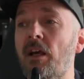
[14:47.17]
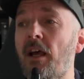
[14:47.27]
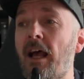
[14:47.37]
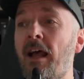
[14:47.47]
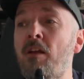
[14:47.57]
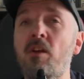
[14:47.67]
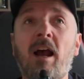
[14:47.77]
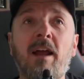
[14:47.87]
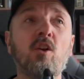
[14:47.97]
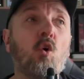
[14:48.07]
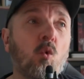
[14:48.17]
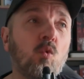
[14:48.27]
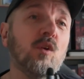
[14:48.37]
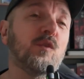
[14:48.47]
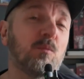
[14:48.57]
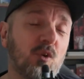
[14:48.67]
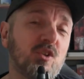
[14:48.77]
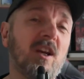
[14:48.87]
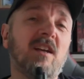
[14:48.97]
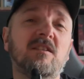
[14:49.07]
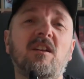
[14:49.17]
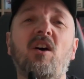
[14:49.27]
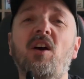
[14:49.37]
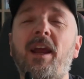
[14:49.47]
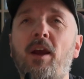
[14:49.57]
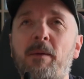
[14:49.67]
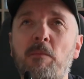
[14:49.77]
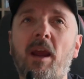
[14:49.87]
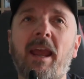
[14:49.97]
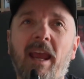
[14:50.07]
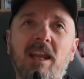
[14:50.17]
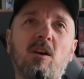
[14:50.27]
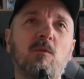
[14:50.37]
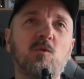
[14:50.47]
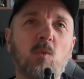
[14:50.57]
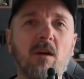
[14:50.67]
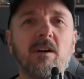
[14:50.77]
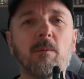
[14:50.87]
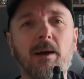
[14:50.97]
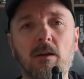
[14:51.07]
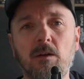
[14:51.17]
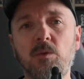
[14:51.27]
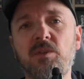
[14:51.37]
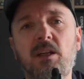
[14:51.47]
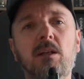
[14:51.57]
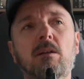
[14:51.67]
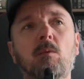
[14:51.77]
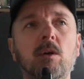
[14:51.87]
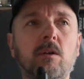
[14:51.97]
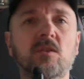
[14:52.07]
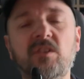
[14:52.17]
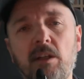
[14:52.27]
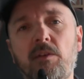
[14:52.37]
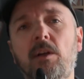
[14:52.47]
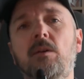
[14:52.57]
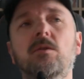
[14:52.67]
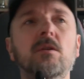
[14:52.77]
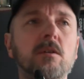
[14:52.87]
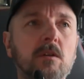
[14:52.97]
And all of the projects that in my head I was worried about losing, the work on Steve Huge,